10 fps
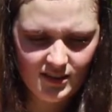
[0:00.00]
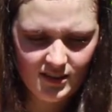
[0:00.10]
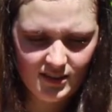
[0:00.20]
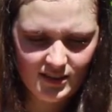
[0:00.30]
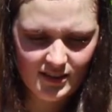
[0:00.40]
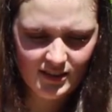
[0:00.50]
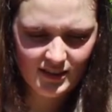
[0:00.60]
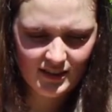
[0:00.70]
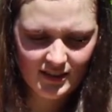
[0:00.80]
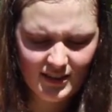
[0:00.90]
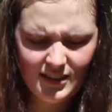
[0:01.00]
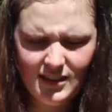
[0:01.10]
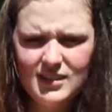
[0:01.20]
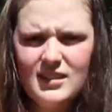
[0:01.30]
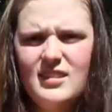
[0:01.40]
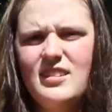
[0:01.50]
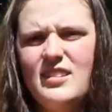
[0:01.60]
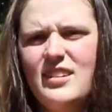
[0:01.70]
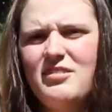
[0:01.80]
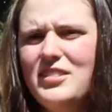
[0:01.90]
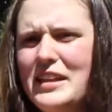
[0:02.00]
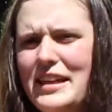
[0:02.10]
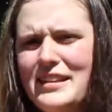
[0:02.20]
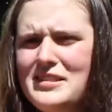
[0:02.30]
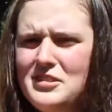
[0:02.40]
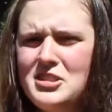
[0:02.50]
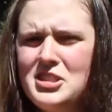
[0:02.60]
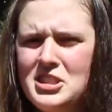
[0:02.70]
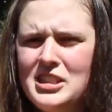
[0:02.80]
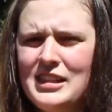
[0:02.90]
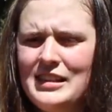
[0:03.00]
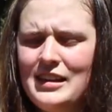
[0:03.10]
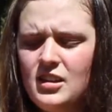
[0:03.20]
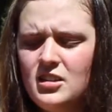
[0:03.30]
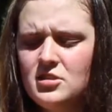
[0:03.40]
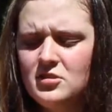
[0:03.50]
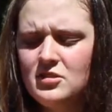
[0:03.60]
I feel like these are cheating answers.